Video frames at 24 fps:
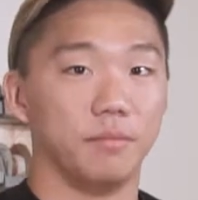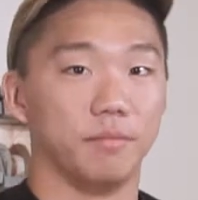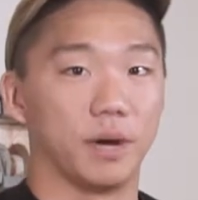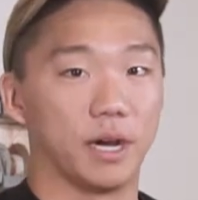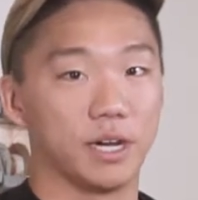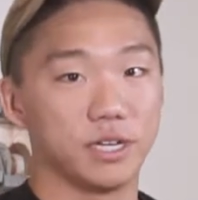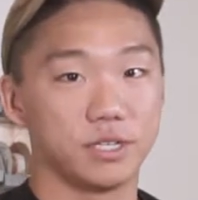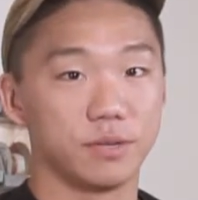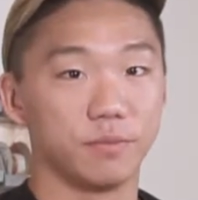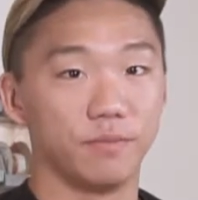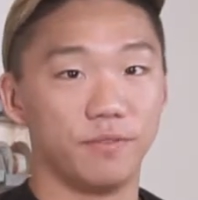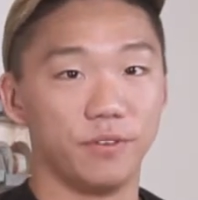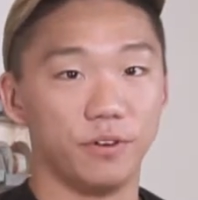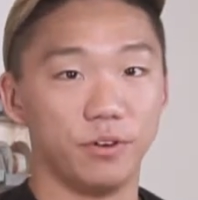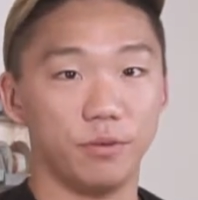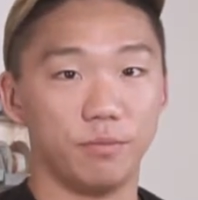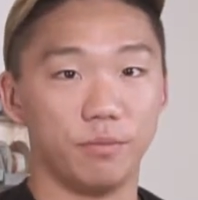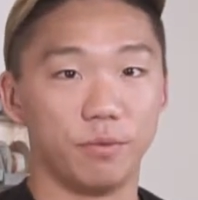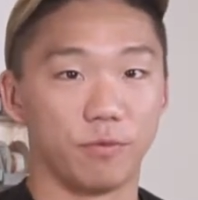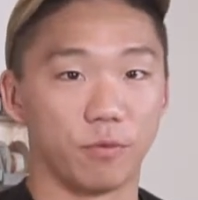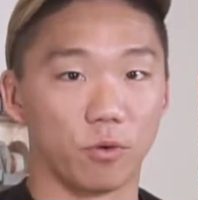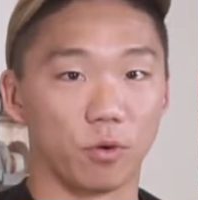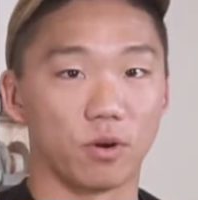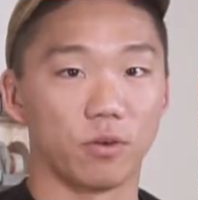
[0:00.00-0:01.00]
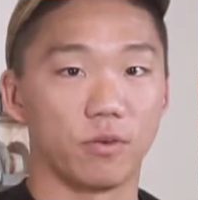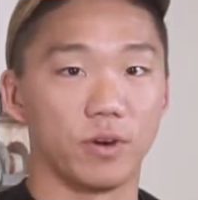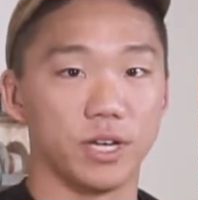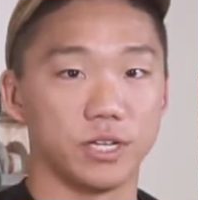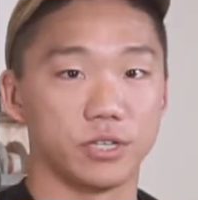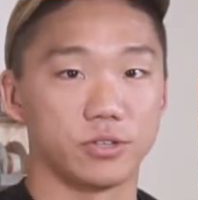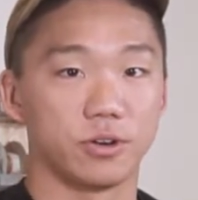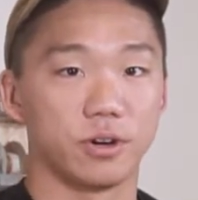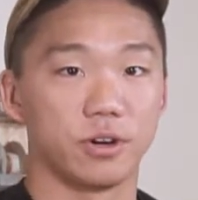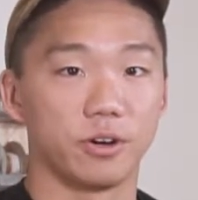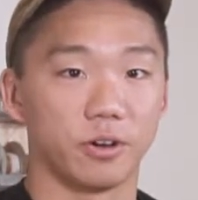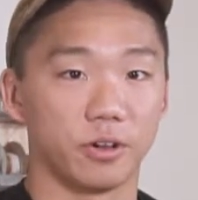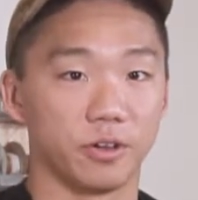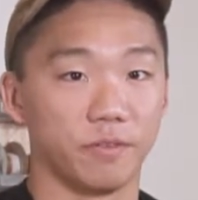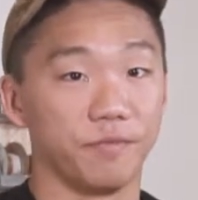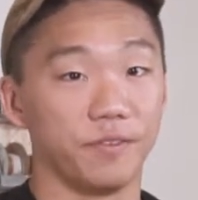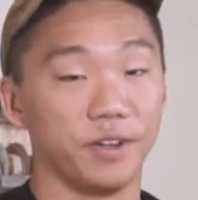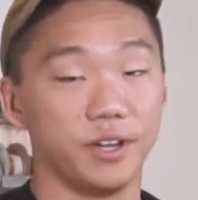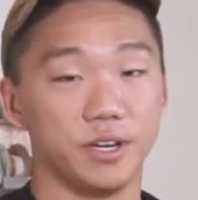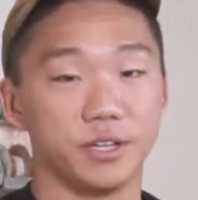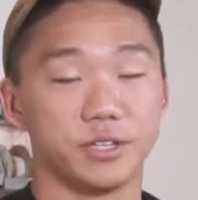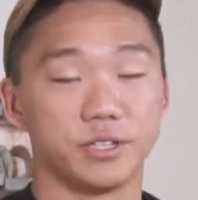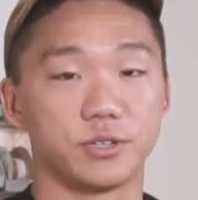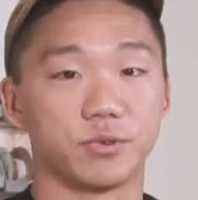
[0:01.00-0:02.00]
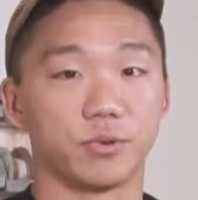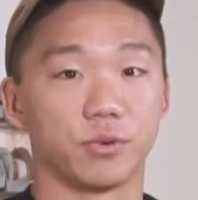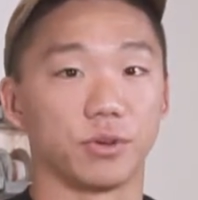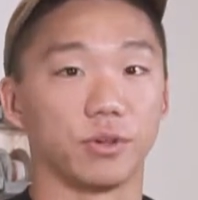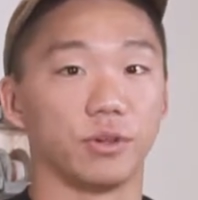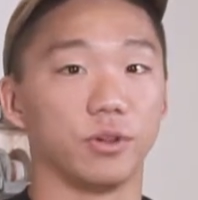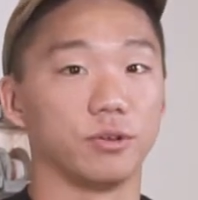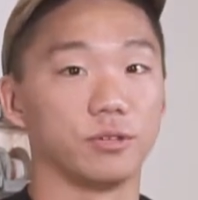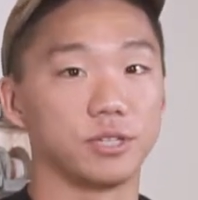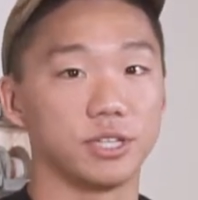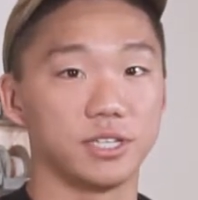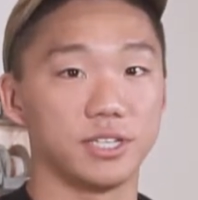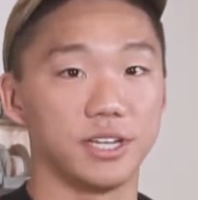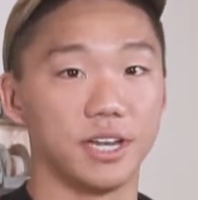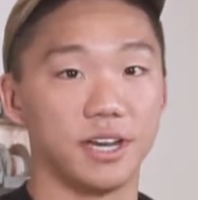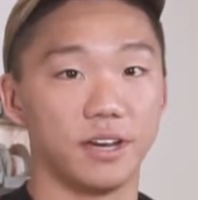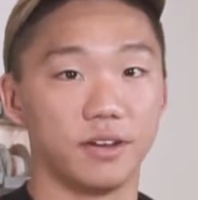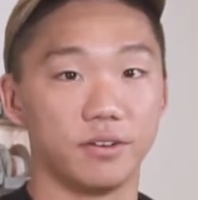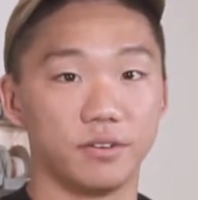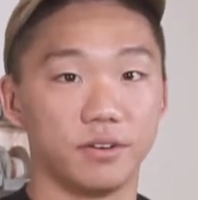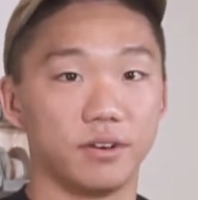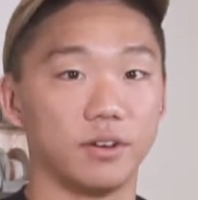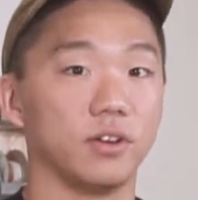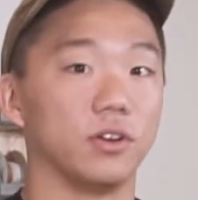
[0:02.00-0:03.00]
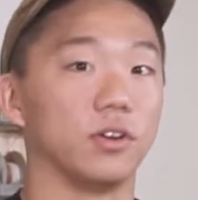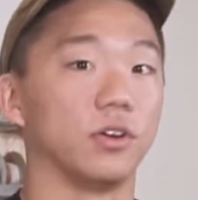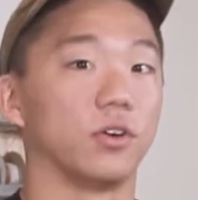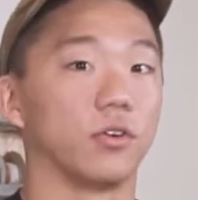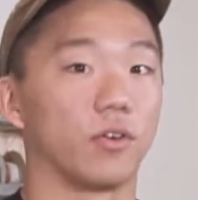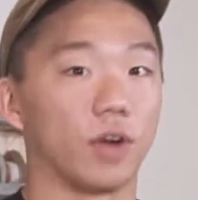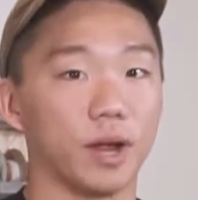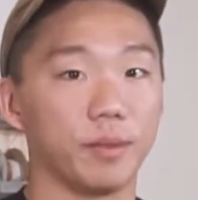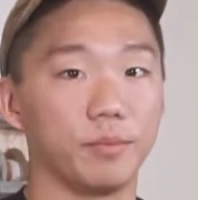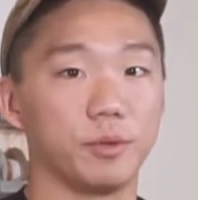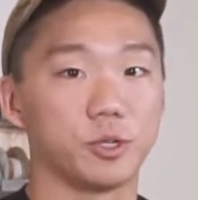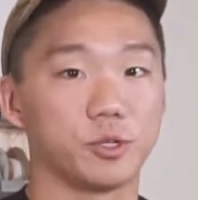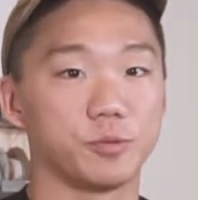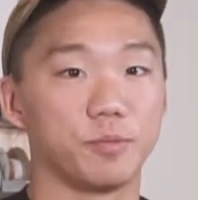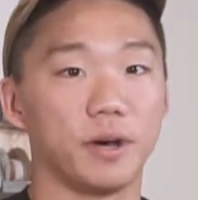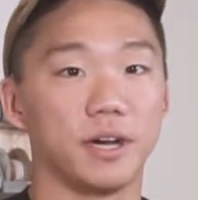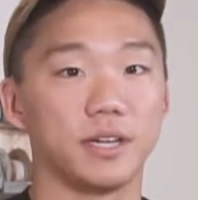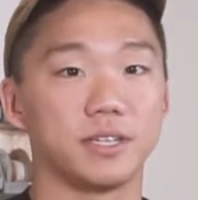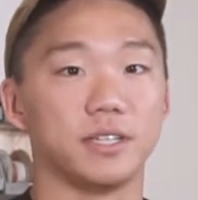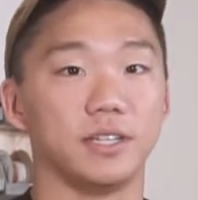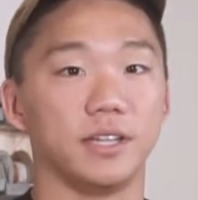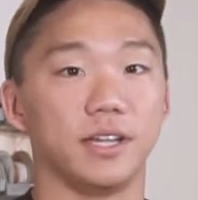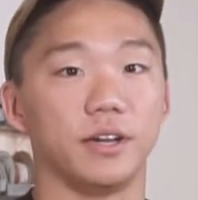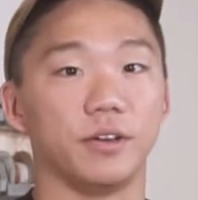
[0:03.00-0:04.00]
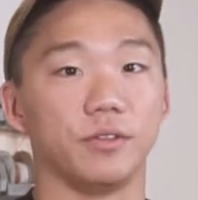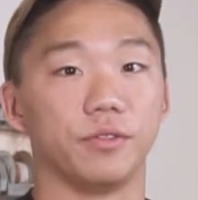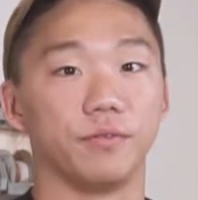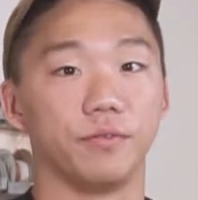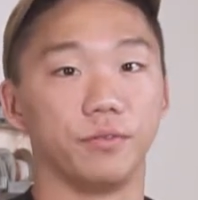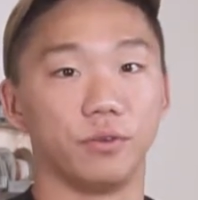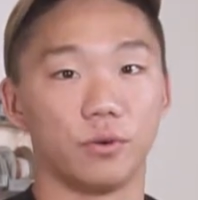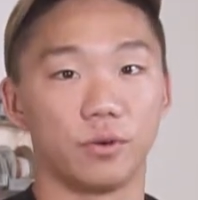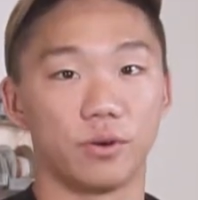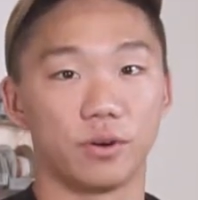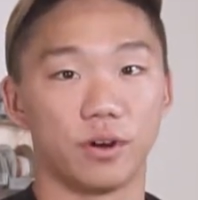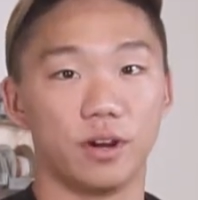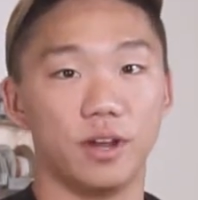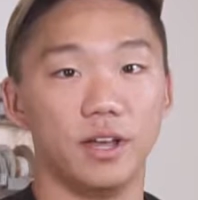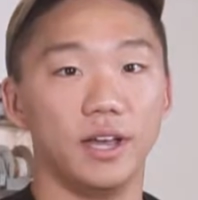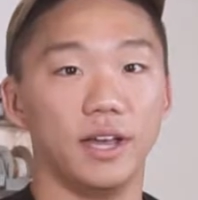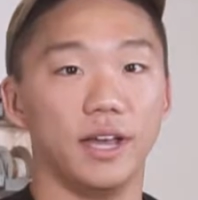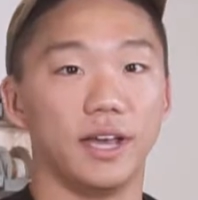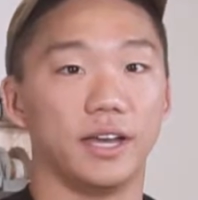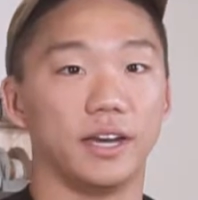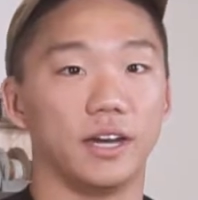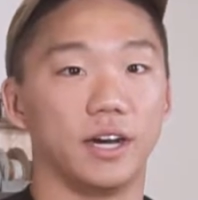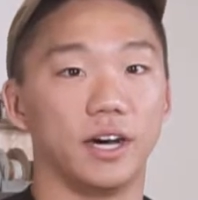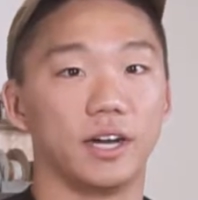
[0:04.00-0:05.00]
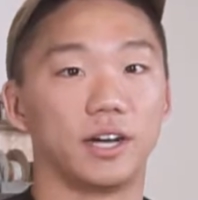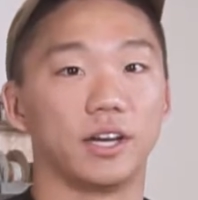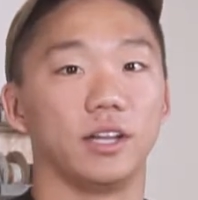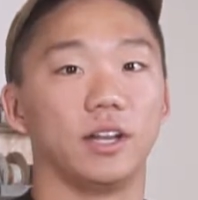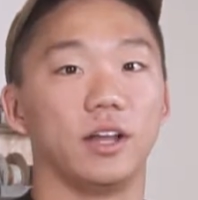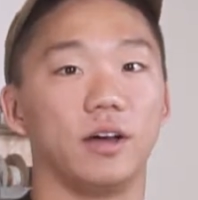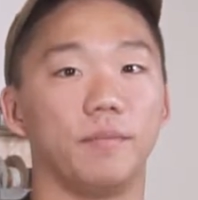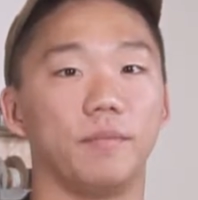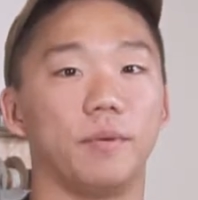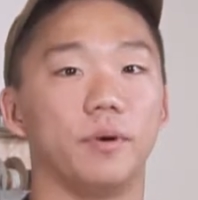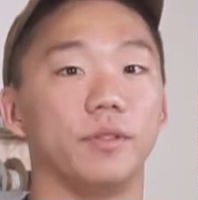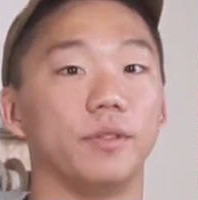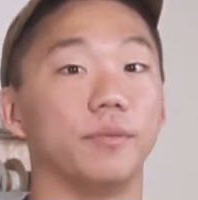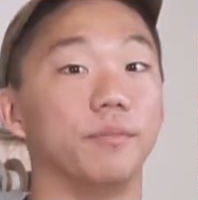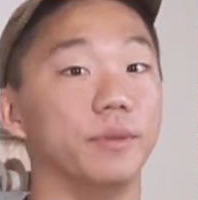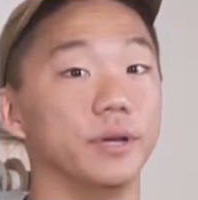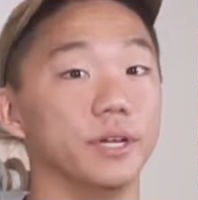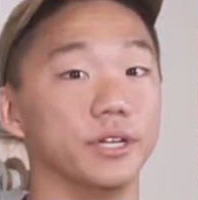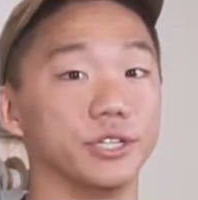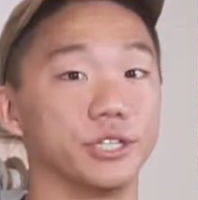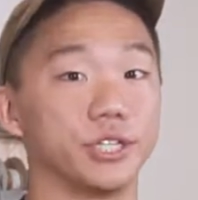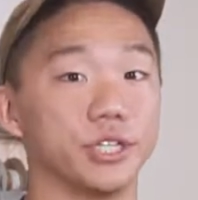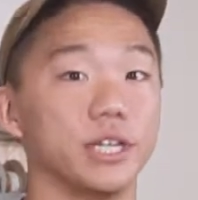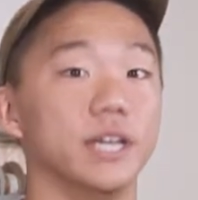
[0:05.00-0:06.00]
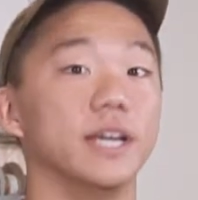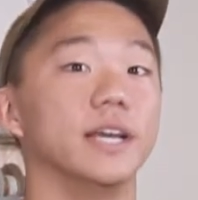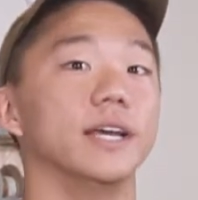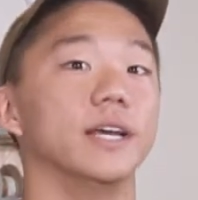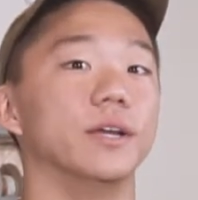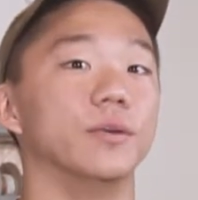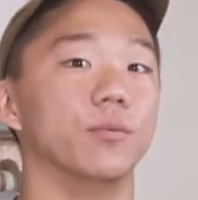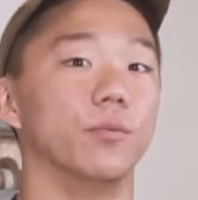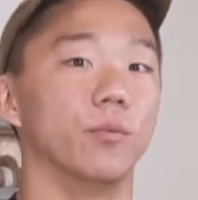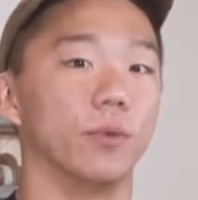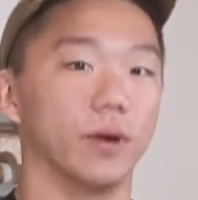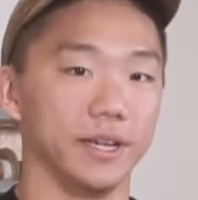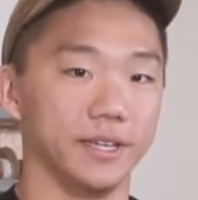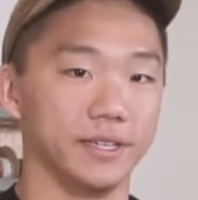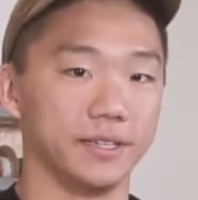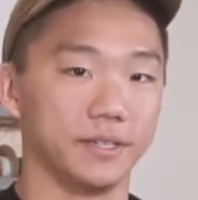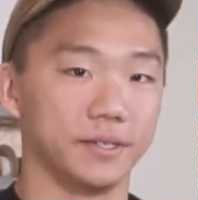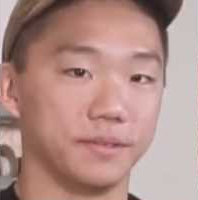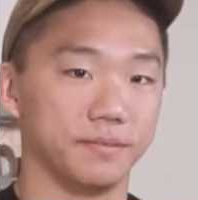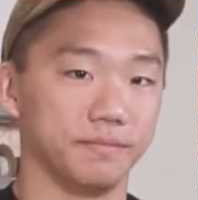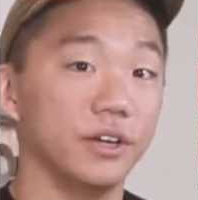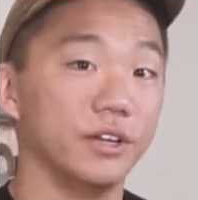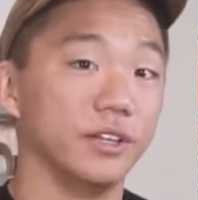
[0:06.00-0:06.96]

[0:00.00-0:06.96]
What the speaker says: Buy some food before a restaurant or convenience store closes down, grab your spot to lay on the floor, and huddle up on the bench and wait.